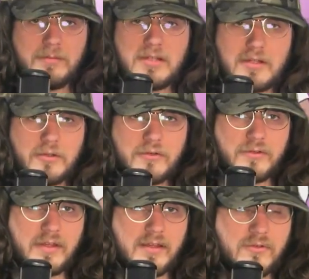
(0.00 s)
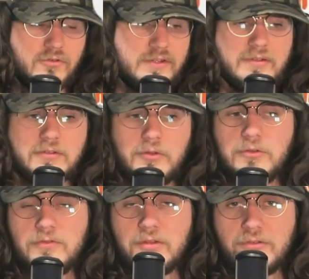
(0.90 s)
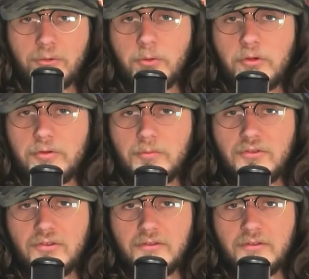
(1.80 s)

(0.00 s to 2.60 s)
leaders, and she's exclusive to Sword, which is